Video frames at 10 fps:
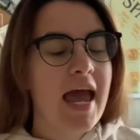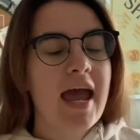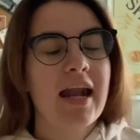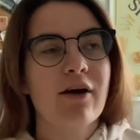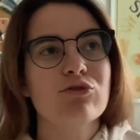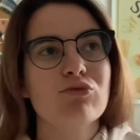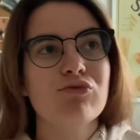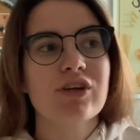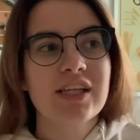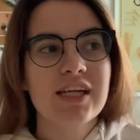And I was
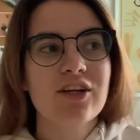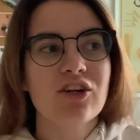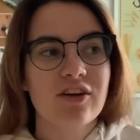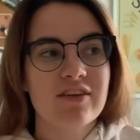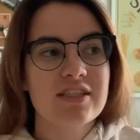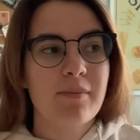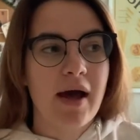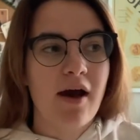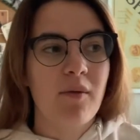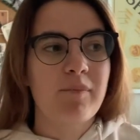really nervous
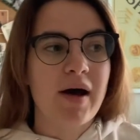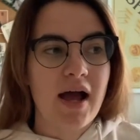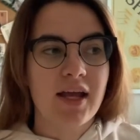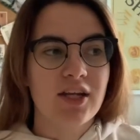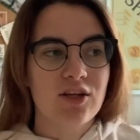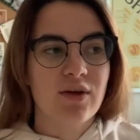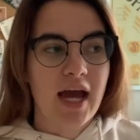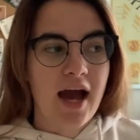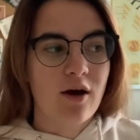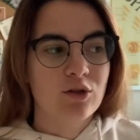about buying a new
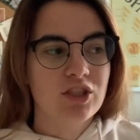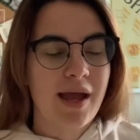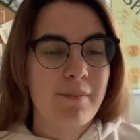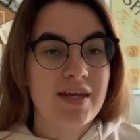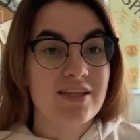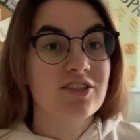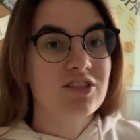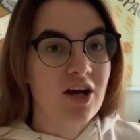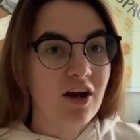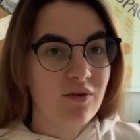couch and being
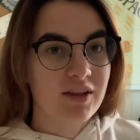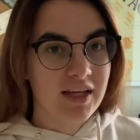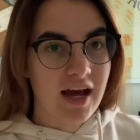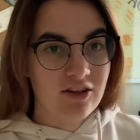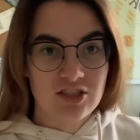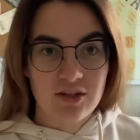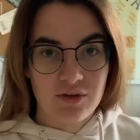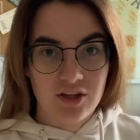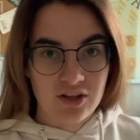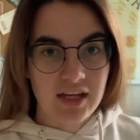stuck with the couches that
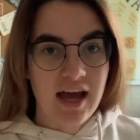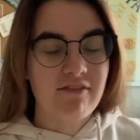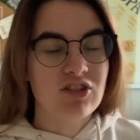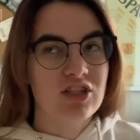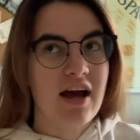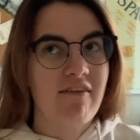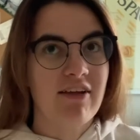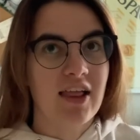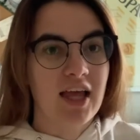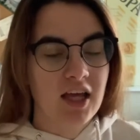we currently have and just
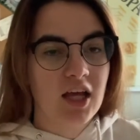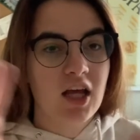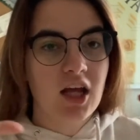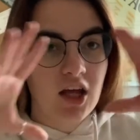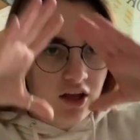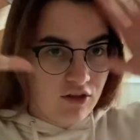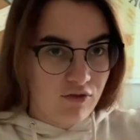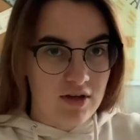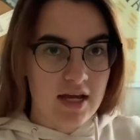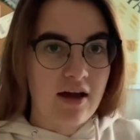having like
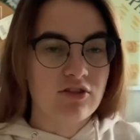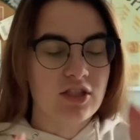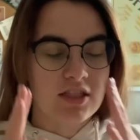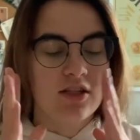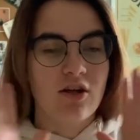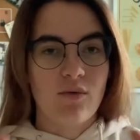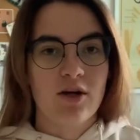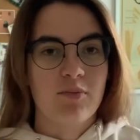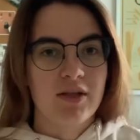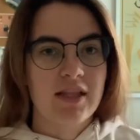three couches and nowhere
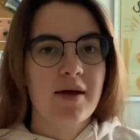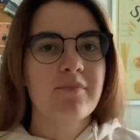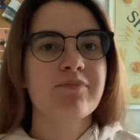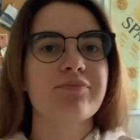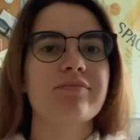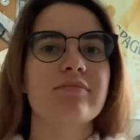to put them.